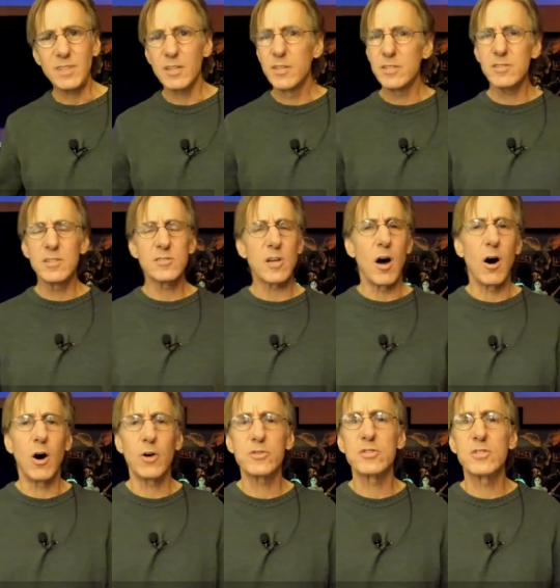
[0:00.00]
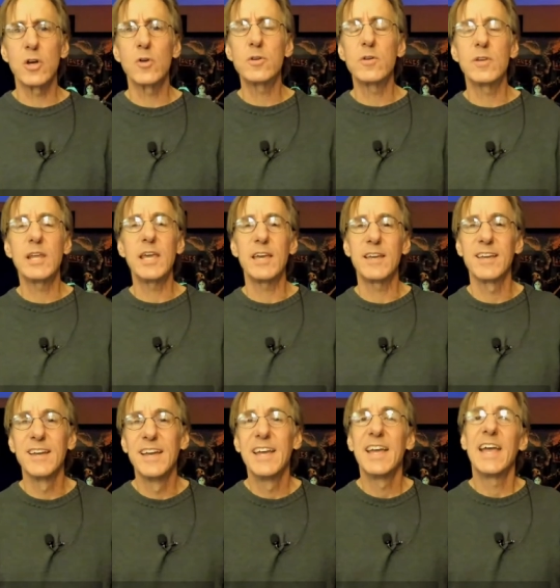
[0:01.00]
This is all so unique
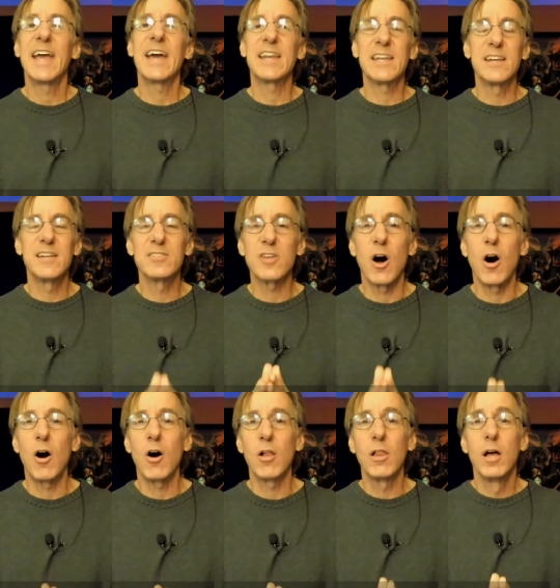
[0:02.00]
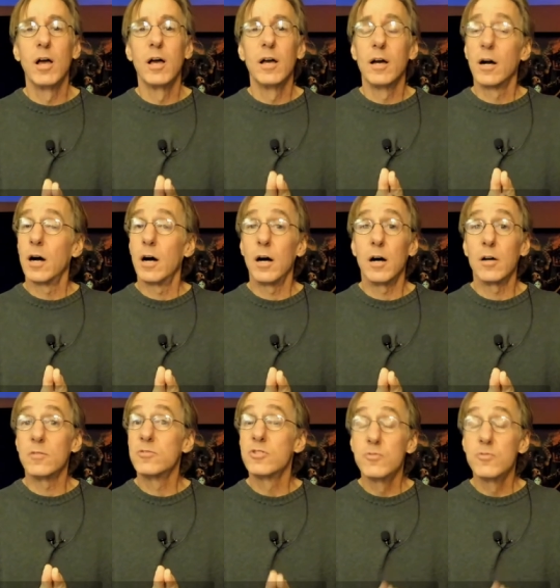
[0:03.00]
and it is all uh,